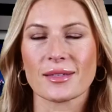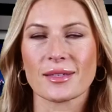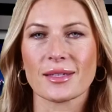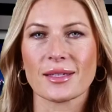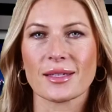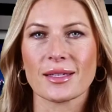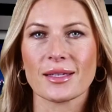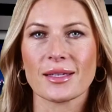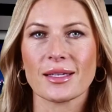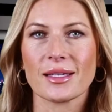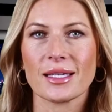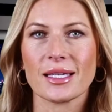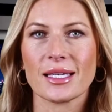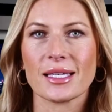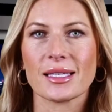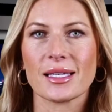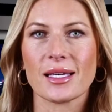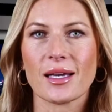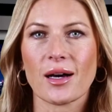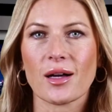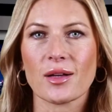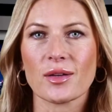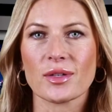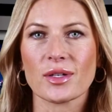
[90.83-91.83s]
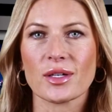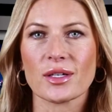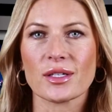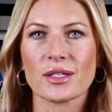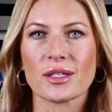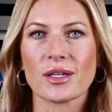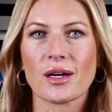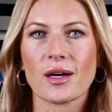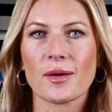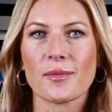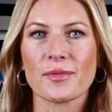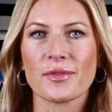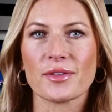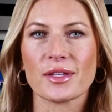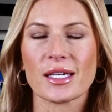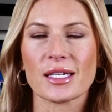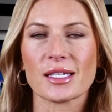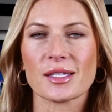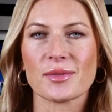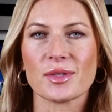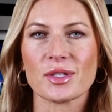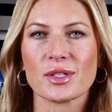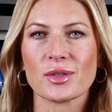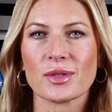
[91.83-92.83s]
talks, but rather the
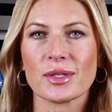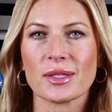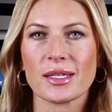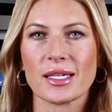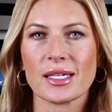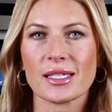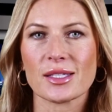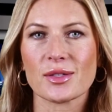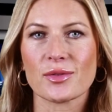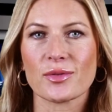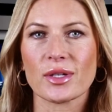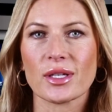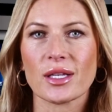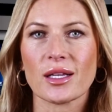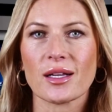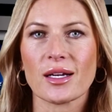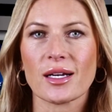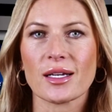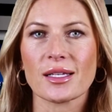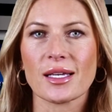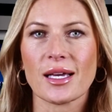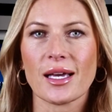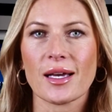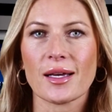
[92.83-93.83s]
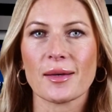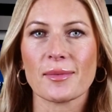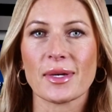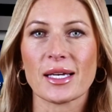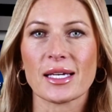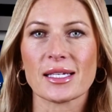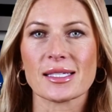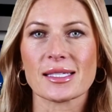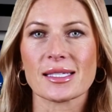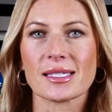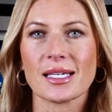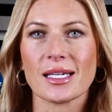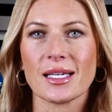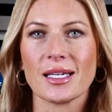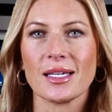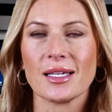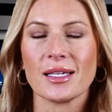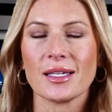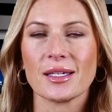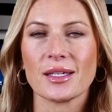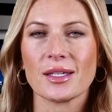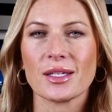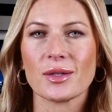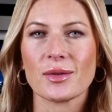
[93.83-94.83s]
imposition of American diktats,
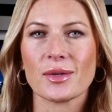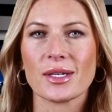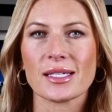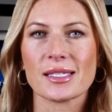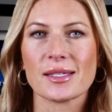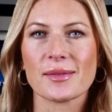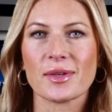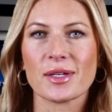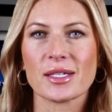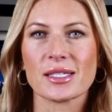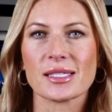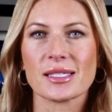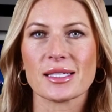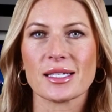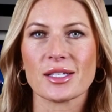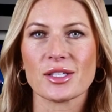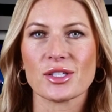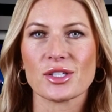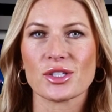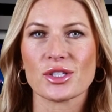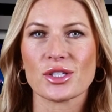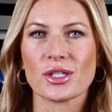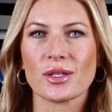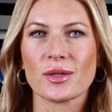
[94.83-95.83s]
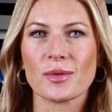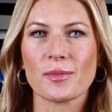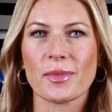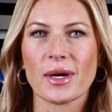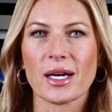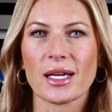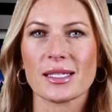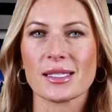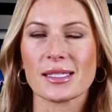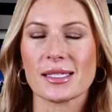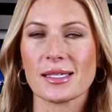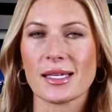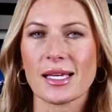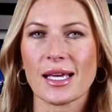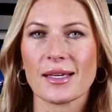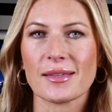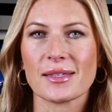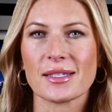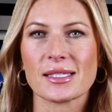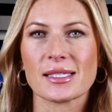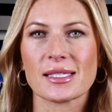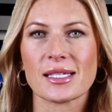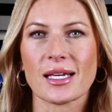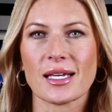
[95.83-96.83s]
Abu Zuhri told AFP,
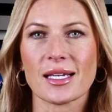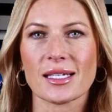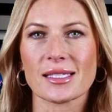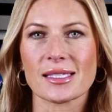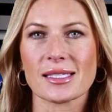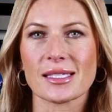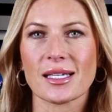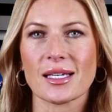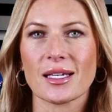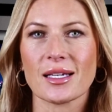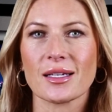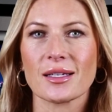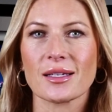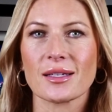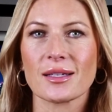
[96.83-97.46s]
expressing